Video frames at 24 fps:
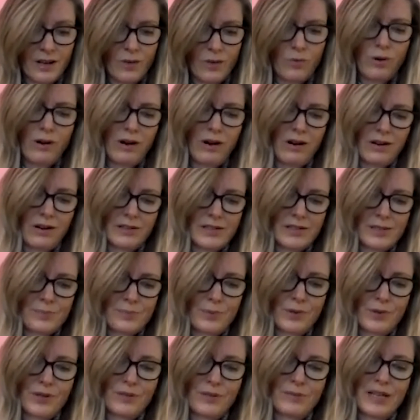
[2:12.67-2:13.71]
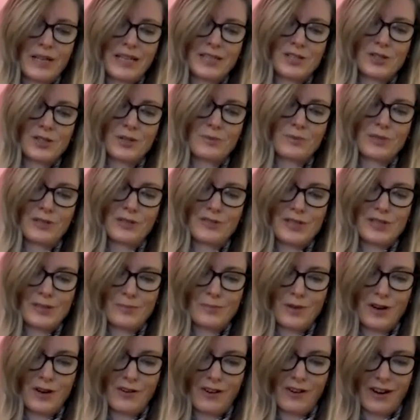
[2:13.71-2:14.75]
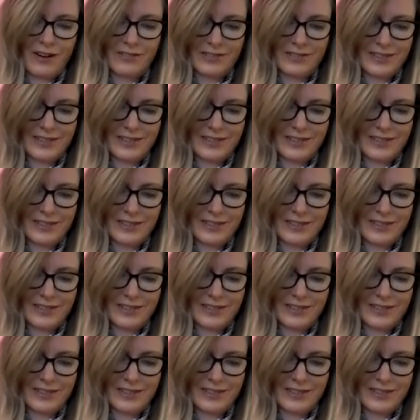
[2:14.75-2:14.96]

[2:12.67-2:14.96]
What, and spoil my enjoyment of tomorrow?